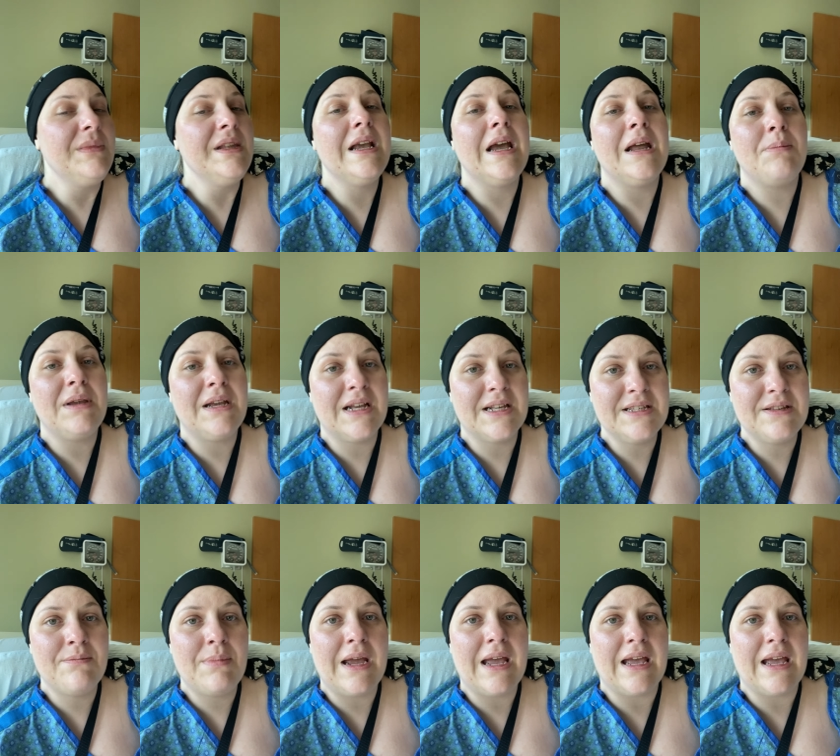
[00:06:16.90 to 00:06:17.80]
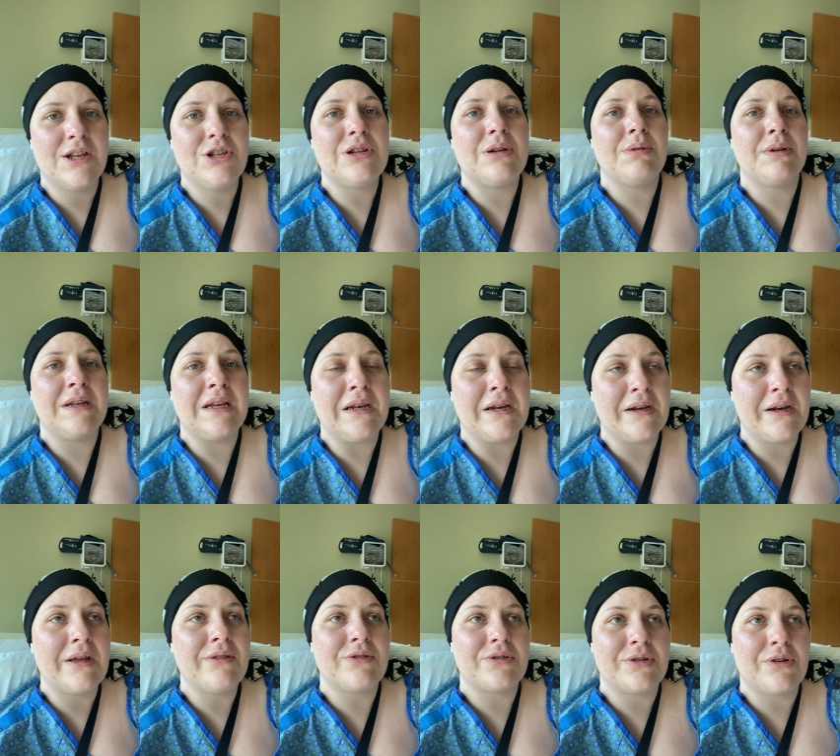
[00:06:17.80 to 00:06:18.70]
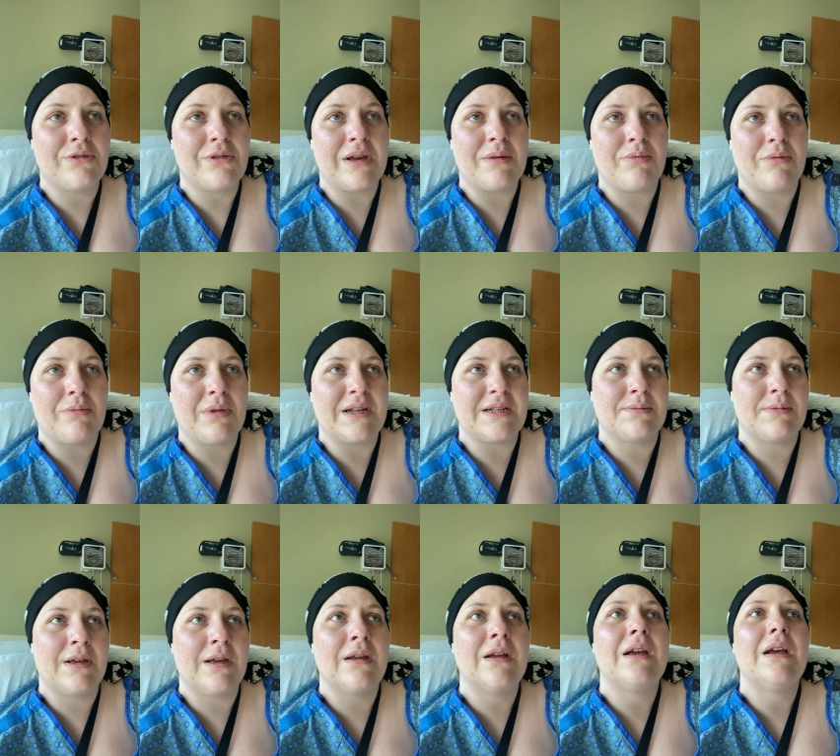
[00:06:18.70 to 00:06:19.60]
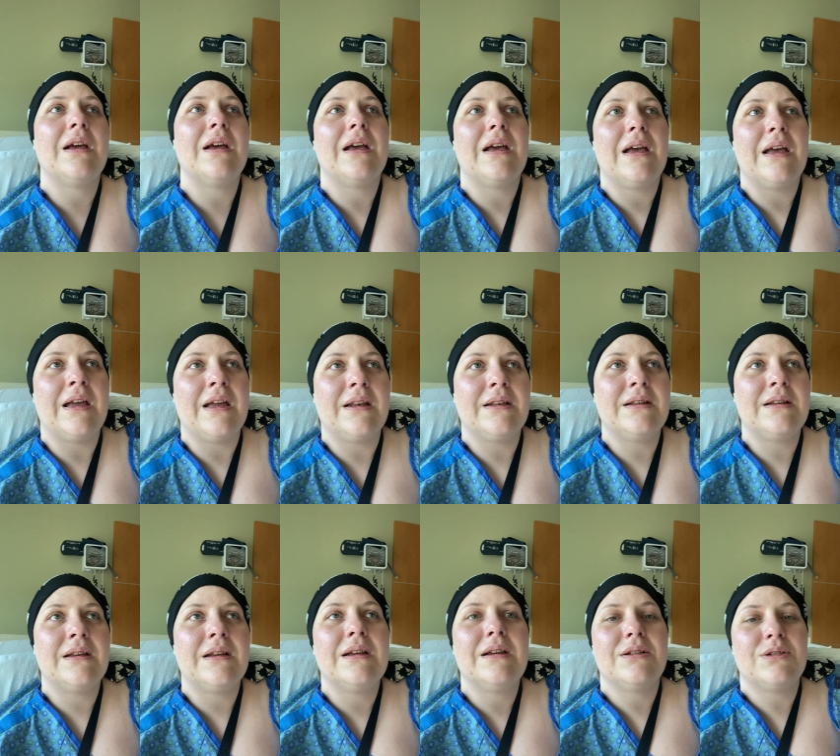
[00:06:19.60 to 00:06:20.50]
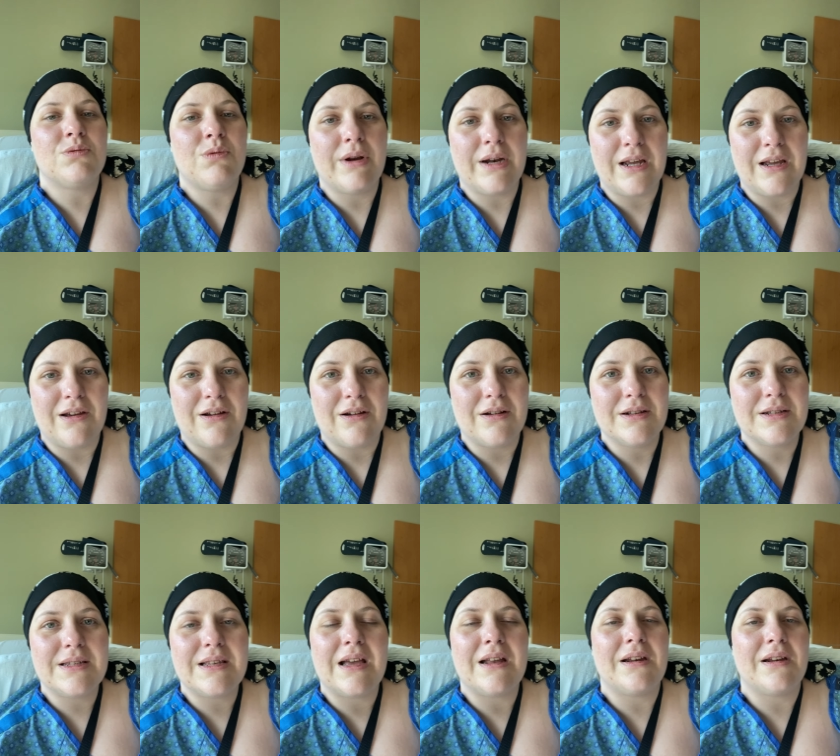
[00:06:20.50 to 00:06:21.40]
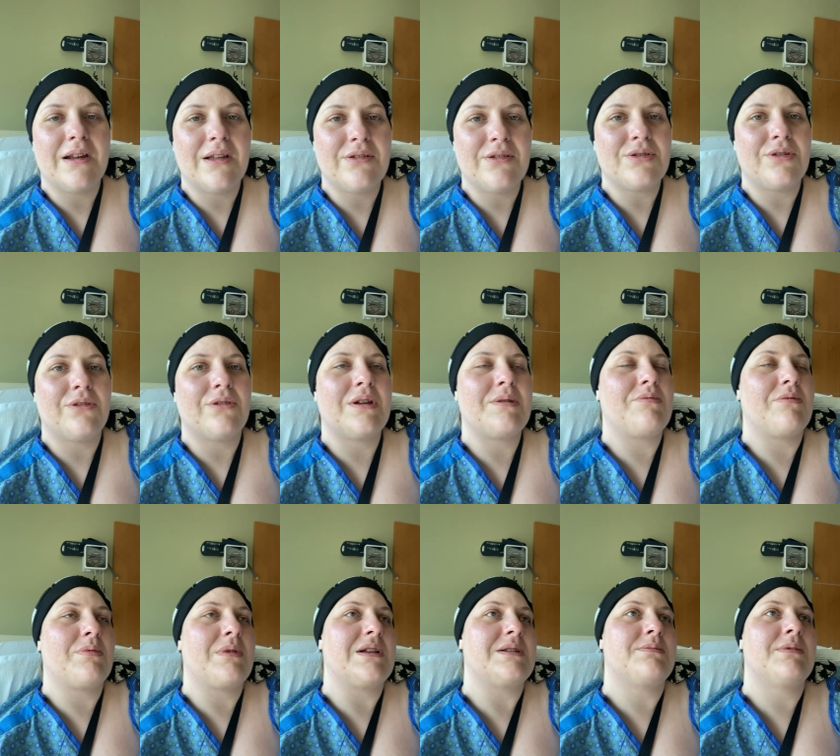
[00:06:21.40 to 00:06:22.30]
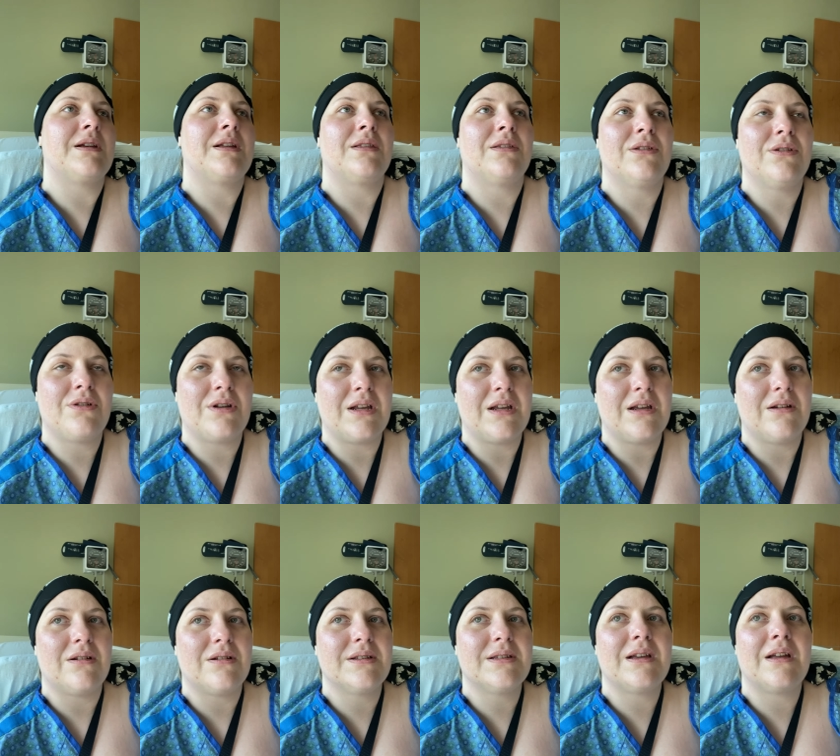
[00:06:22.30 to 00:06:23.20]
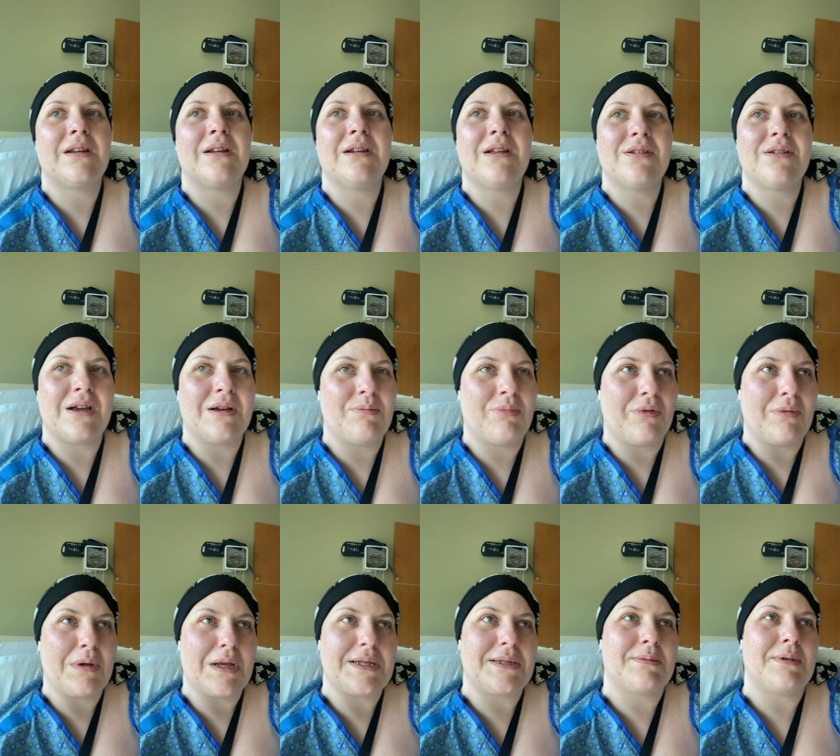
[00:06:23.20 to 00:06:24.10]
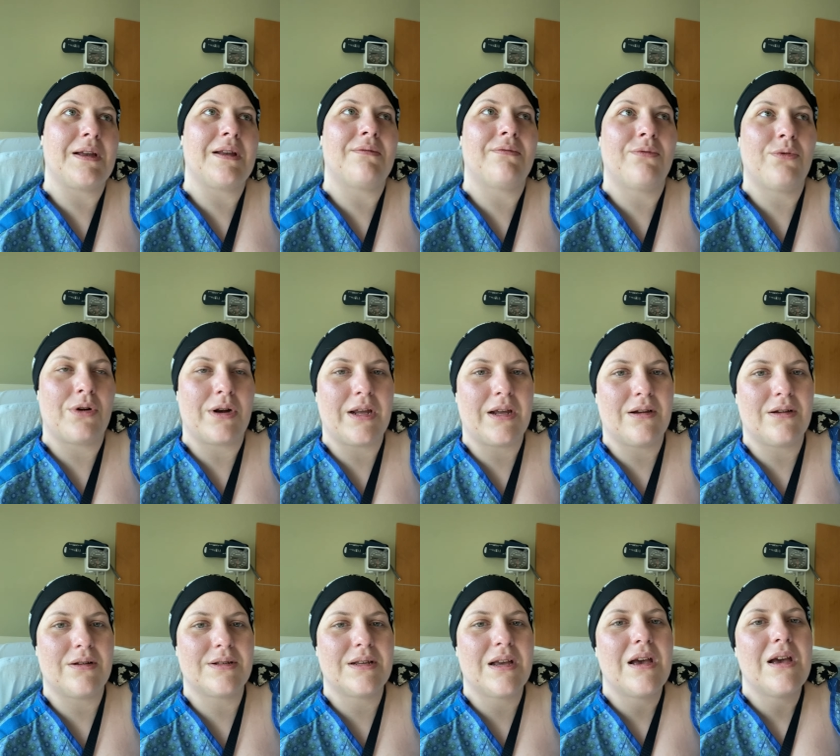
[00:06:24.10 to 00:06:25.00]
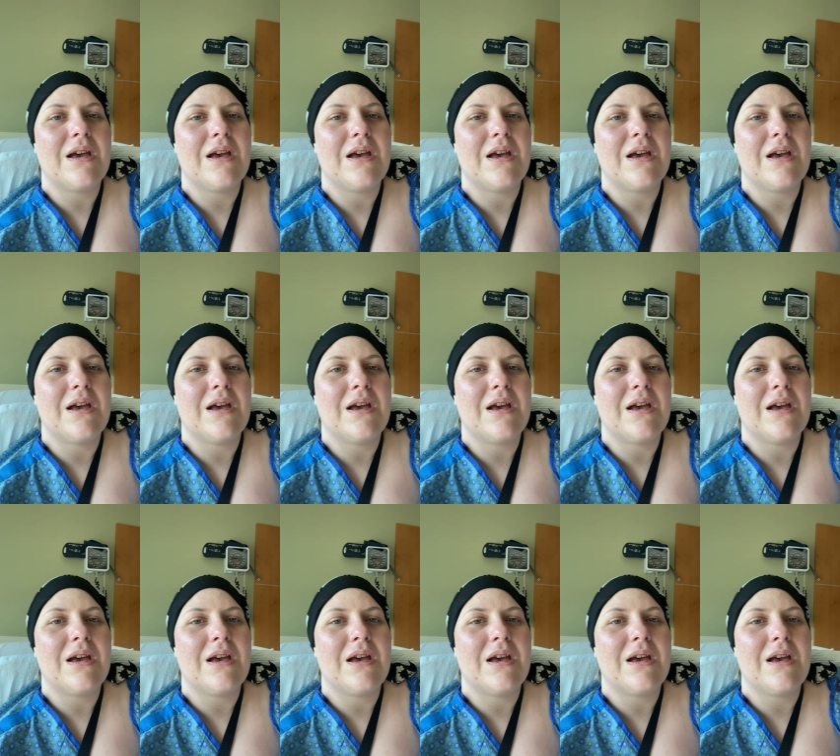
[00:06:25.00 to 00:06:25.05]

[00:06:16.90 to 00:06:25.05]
And because of my age, I would need another total hip replacement in 20 years, and another total hip replacement in 30 years, and another hip replacement in 40 years.